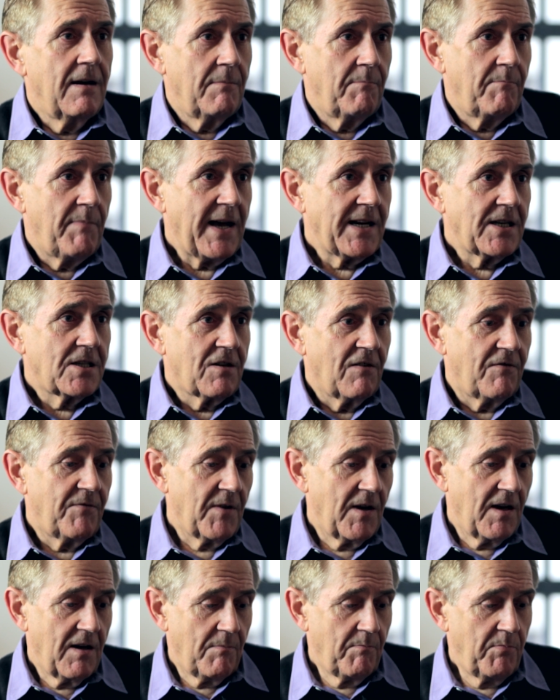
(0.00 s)
Banks have
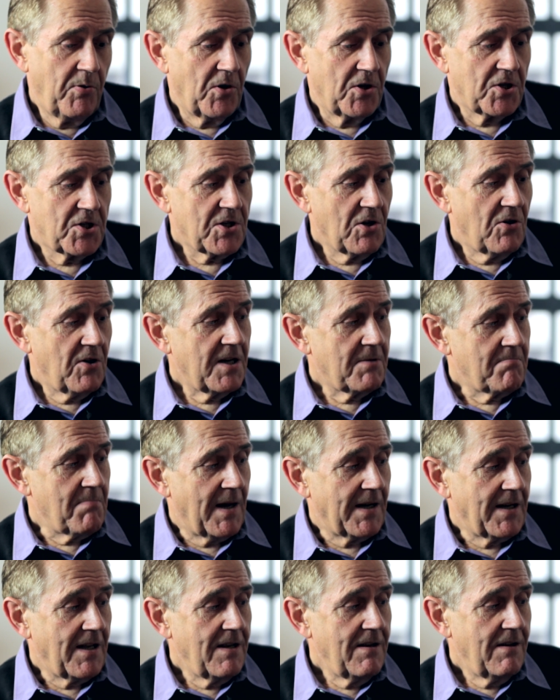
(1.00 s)
put aside
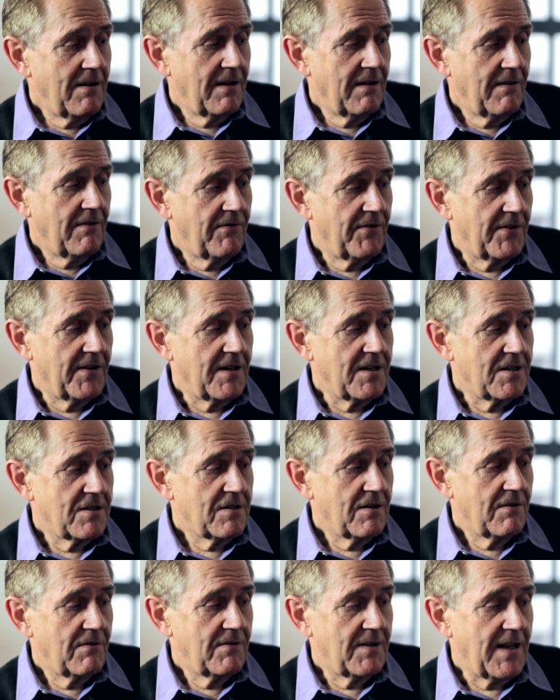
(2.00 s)
money for
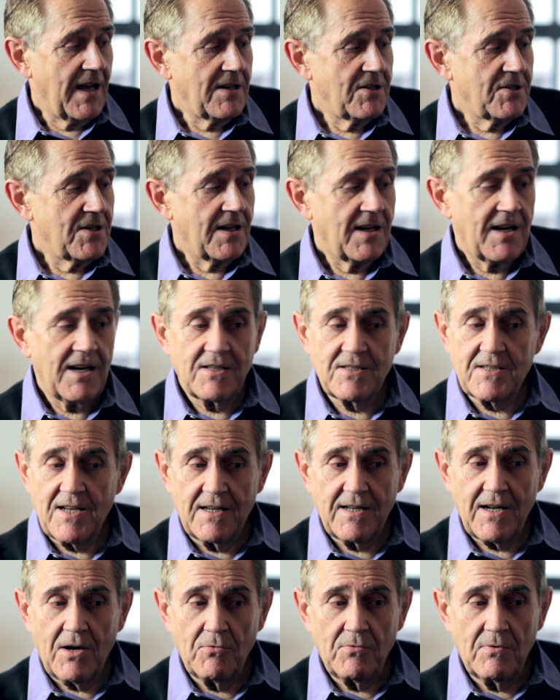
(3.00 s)
these debts in case
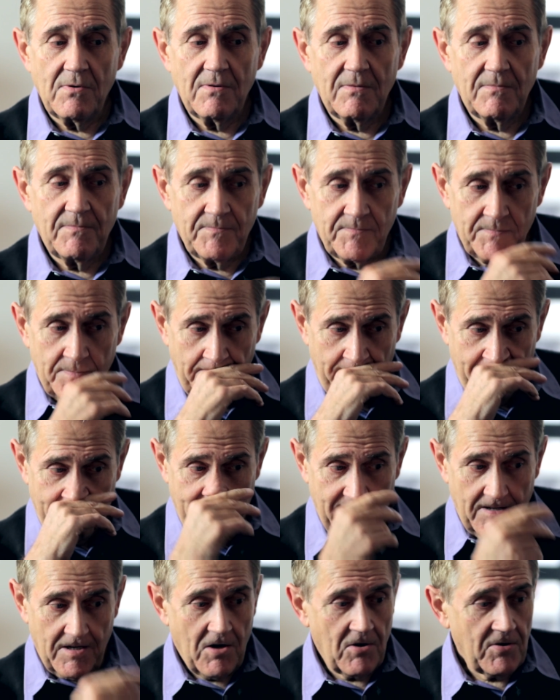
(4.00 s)
they
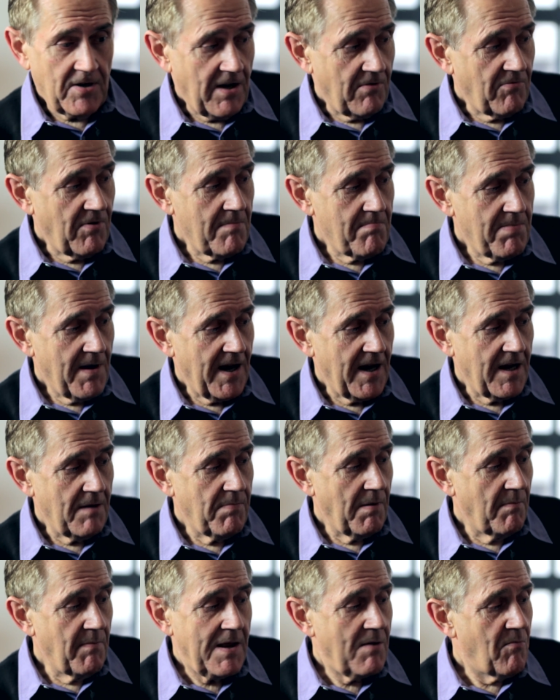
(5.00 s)
can't get repaid.
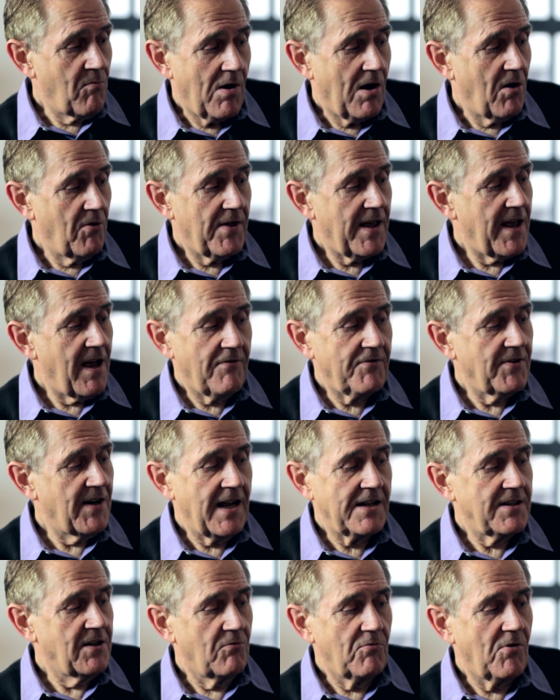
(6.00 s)
But meanwhile, they haven't
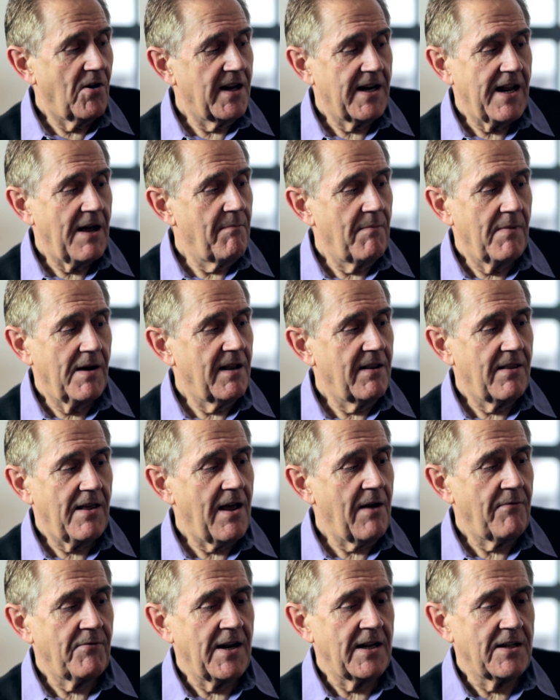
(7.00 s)
had to write that money. They
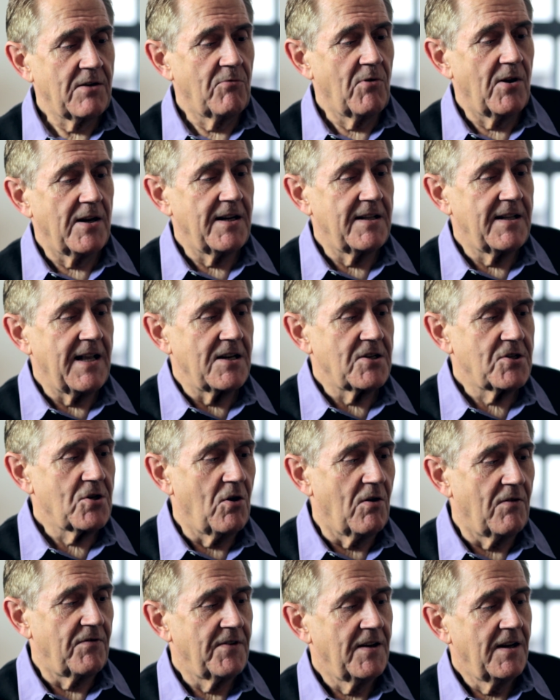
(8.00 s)
haven't had to write the debts
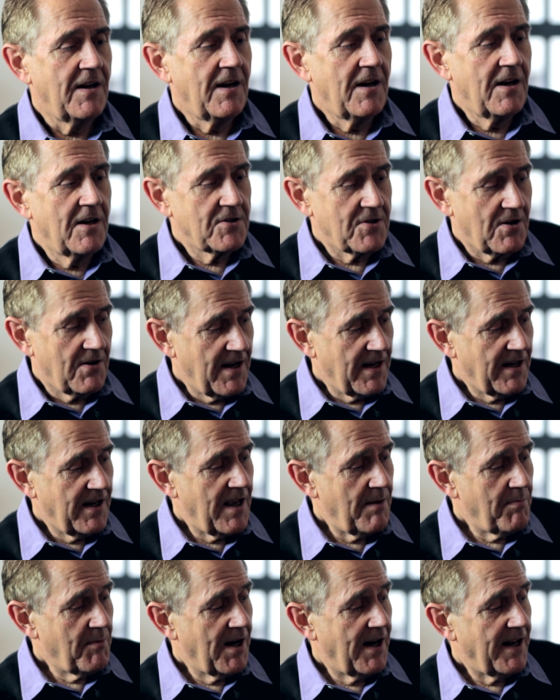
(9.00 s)
off, so they can
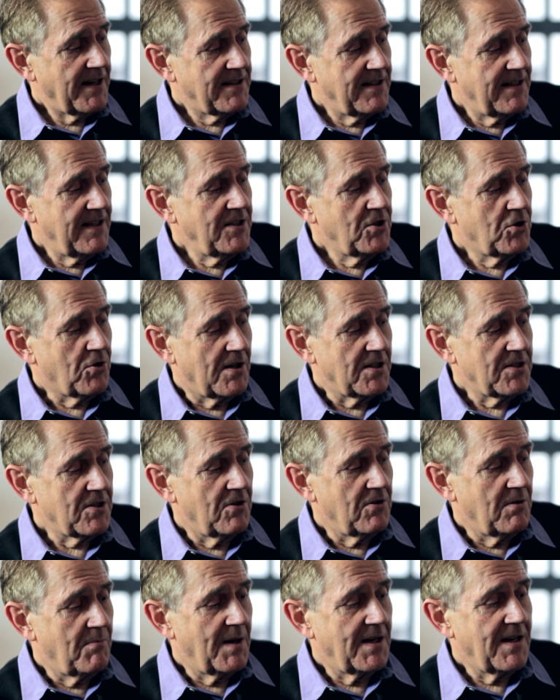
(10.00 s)
keep collecting interest
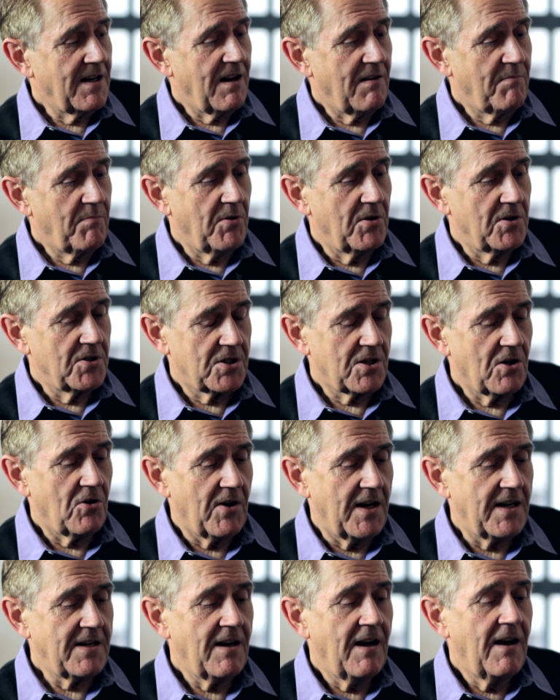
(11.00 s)
on the money they put
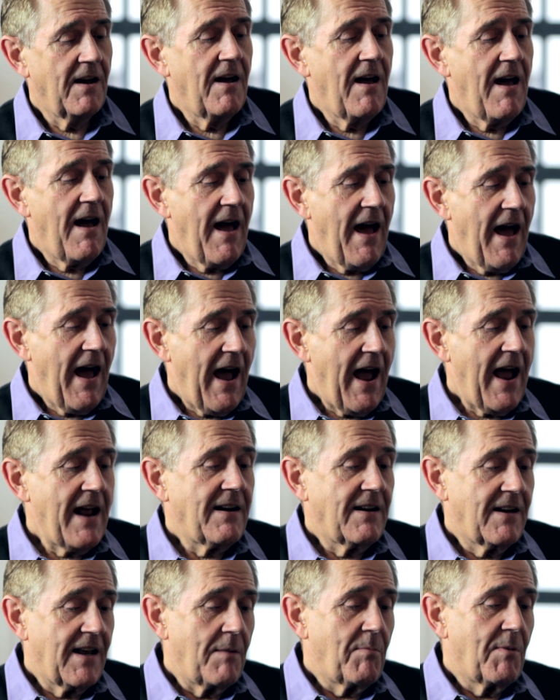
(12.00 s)
aside,
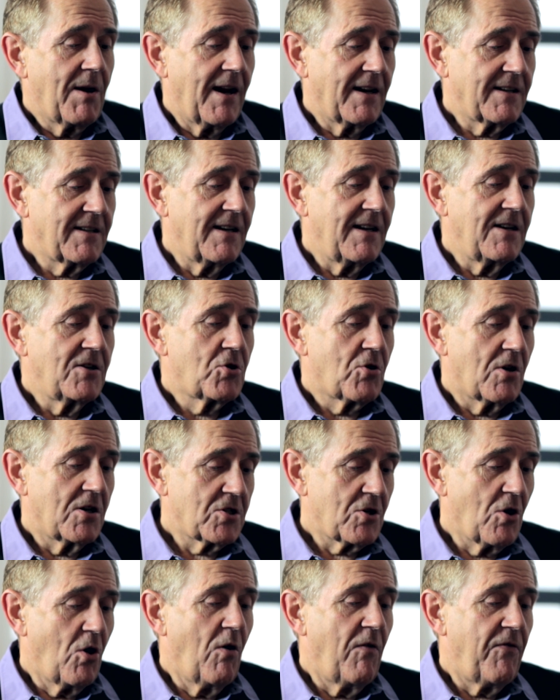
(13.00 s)
and keep collecting
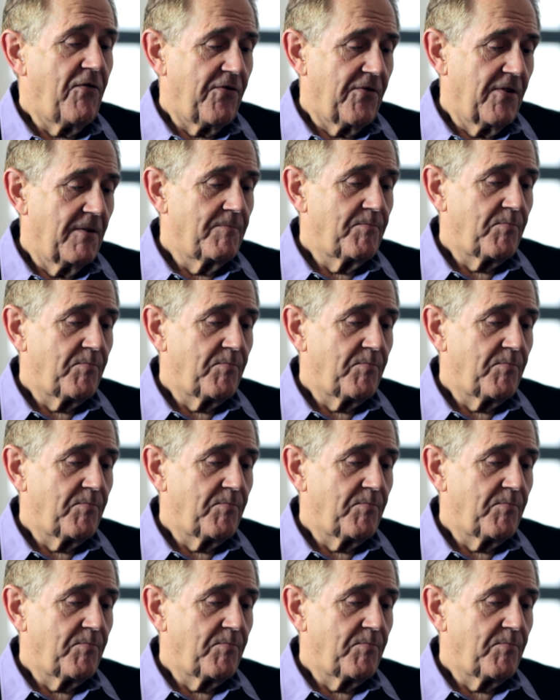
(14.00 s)
interest off